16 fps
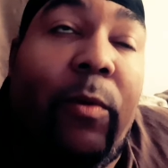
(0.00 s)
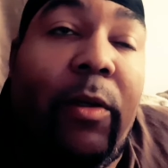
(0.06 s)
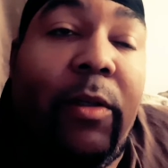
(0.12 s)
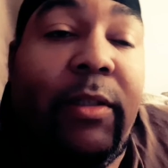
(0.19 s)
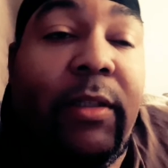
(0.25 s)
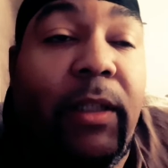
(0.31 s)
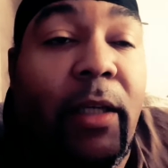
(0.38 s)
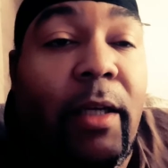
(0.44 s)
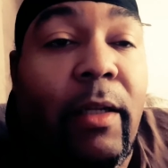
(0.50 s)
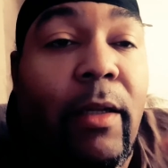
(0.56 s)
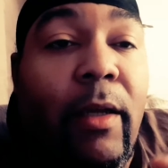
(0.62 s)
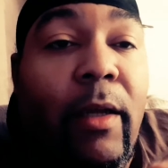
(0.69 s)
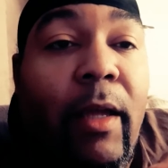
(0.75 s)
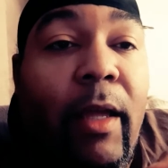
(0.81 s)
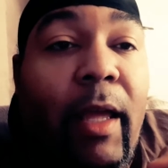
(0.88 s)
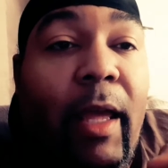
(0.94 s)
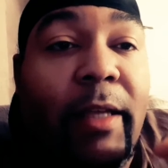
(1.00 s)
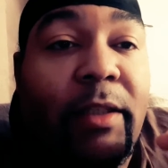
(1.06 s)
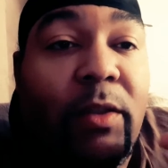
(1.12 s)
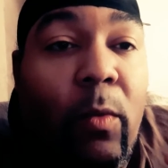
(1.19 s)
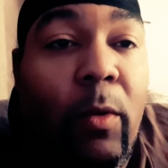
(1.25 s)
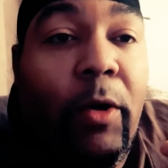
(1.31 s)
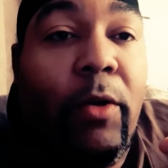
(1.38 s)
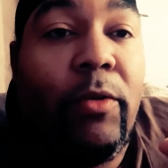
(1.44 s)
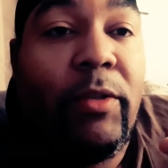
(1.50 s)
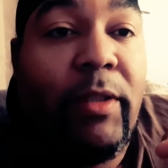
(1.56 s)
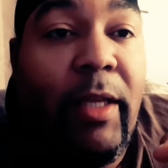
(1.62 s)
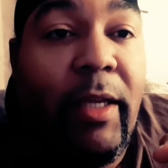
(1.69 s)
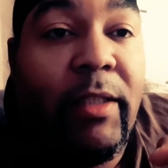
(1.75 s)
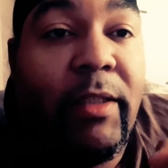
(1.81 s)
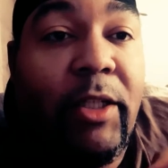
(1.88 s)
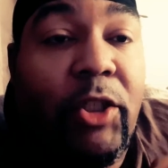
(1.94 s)
well see it. It's one of those
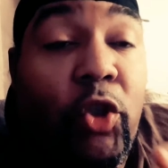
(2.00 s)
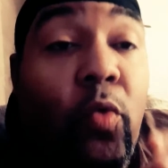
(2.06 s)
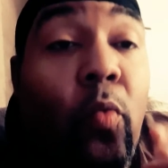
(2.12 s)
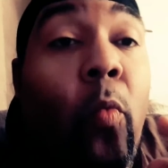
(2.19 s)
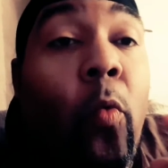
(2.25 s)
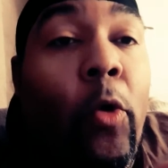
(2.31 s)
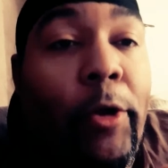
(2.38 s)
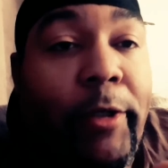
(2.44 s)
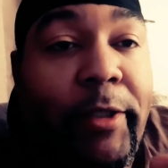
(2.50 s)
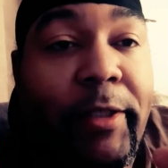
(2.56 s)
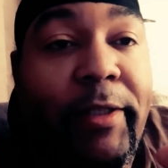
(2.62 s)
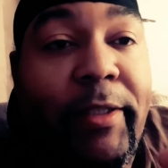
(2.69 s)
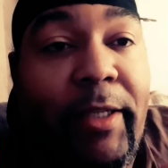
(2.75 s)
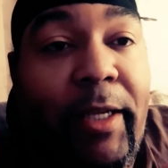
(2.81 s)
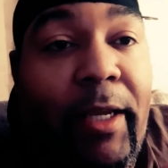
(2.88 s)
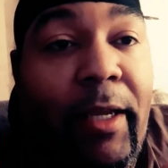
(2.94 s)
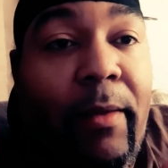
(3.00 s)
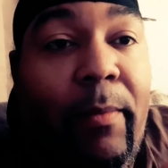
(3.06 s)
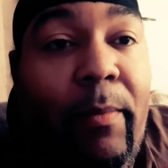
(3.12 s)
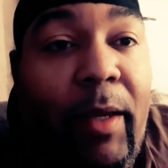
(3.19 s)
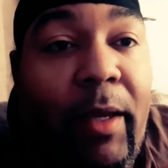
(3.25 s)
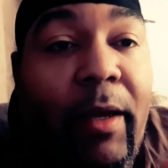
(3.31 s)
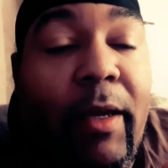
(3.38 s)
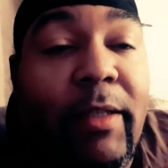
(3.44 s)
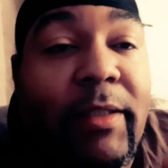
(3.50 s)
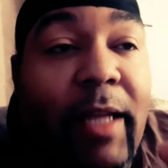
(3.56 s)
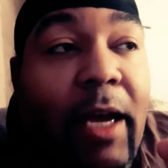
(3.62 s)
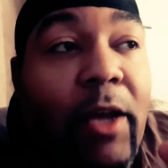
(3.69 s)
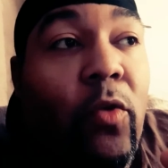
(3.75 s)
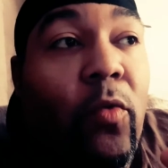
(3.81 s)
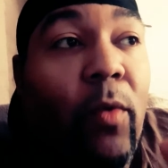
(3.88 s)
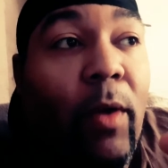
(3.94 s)
things that you want to see, because now
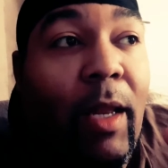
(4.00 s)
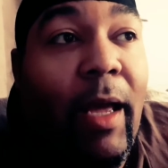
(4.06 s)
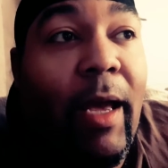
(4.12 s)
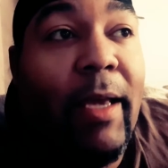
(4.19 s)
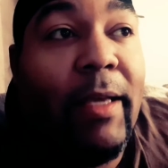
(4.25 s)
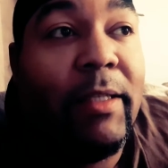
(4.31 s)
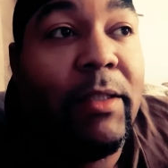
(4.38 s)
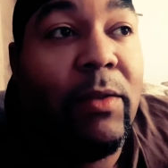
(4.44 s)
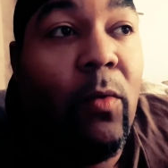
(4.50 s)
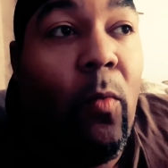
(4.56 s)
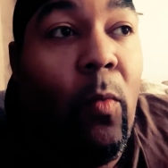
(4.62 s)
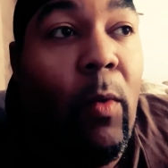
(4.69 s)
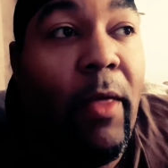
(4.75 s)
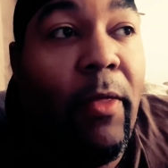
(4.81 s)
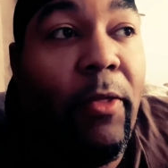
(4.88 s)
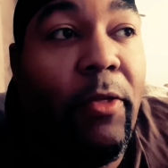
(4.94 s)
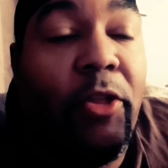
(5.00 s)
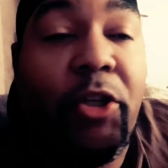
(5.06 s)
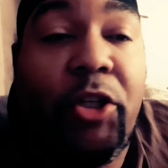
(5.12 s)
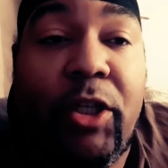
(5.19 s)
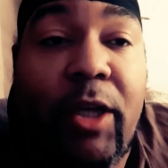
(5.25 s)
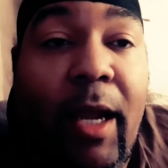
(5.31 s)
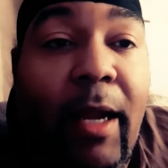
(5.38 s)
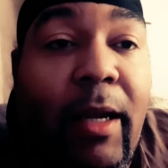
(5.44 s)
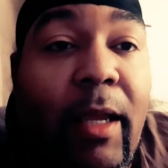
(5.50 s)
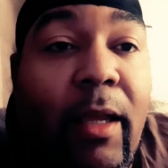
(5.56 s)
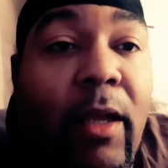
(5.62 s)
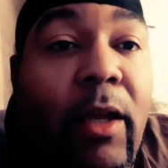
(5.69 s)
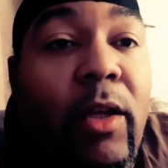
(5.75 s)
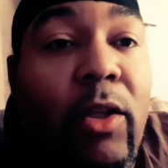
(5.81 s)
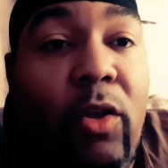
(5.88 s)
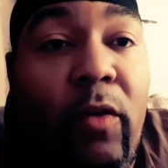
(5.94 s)
you realize with The Shining,
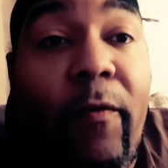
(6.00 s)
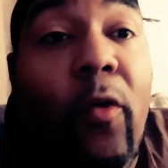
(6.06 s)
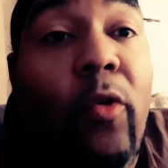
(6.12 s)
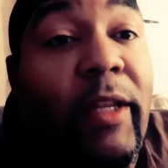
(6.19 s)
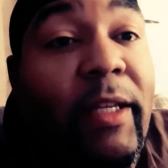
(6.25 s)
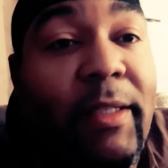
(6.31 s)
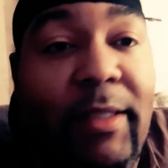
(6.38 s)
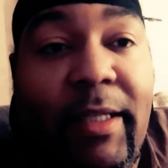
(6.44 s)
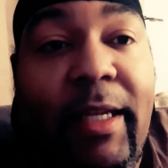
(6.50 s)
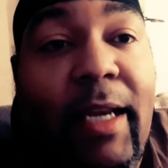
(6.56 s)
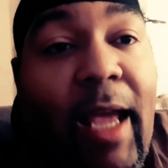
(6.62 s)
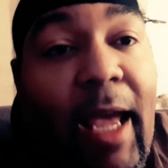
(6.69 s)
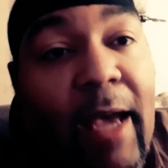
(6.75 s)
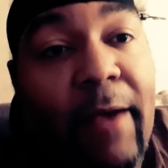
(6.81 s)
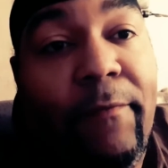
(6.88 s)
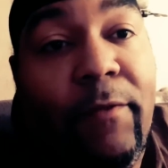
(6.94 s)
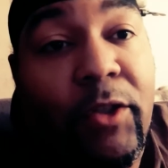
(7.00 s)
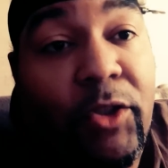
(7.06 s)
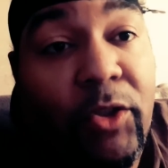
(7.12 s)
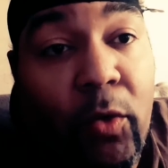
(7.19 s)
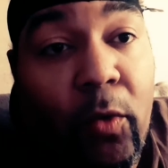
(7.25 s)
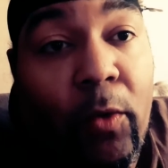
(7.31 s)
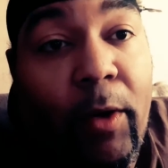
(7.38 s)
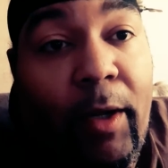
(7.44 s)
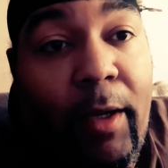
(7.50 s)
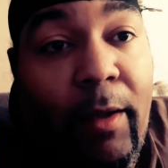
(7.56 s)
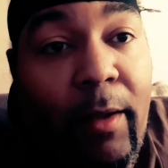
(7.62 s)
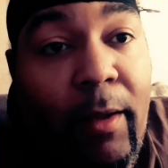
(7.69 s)
you've only seen half the story.